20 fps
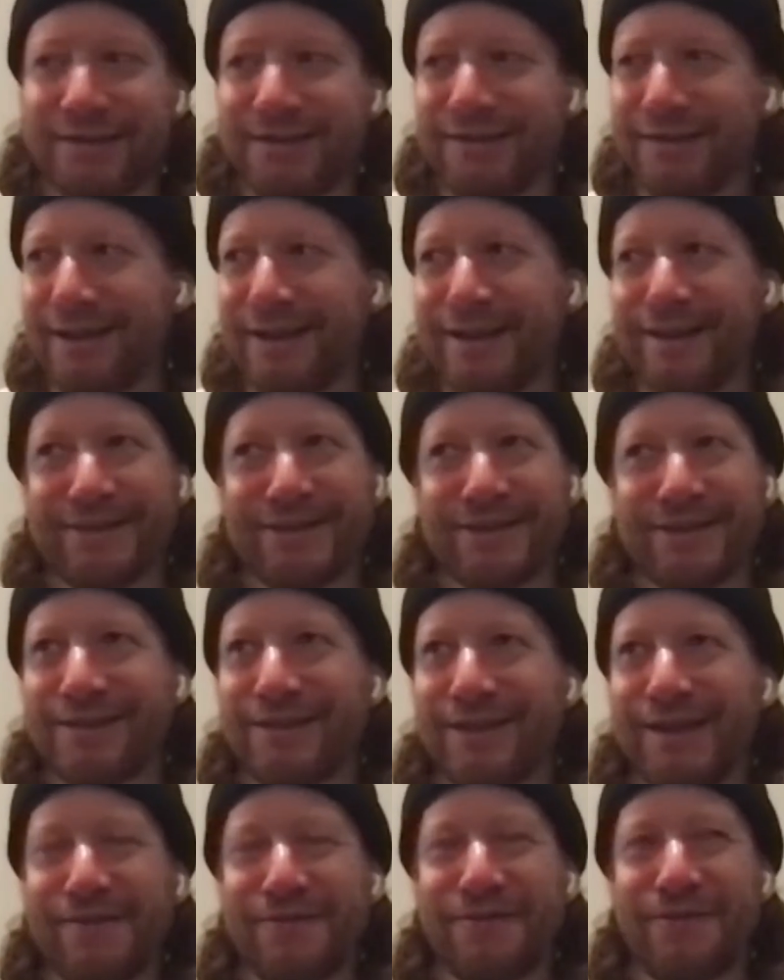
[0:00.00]
and like
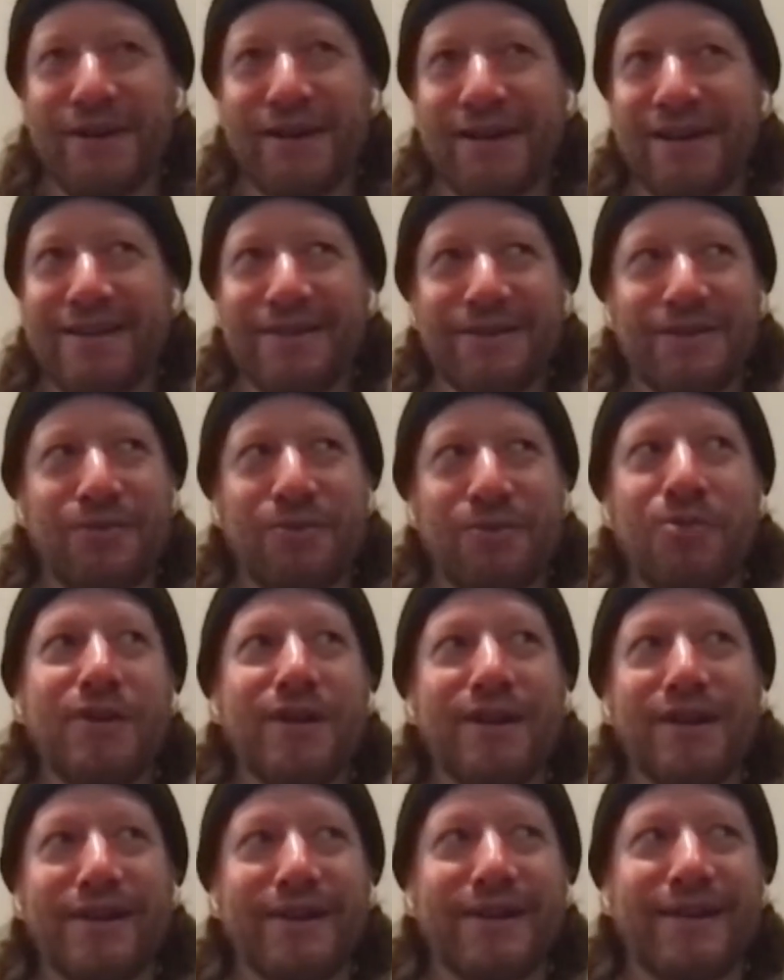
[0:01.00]
just like fucking
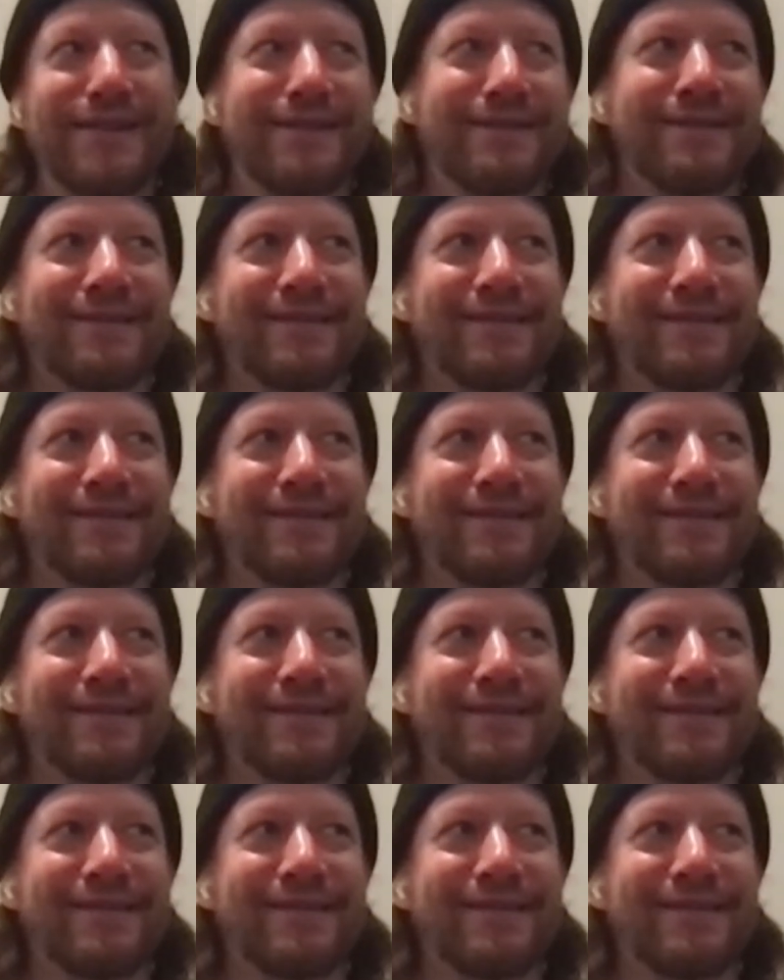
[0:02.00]
weird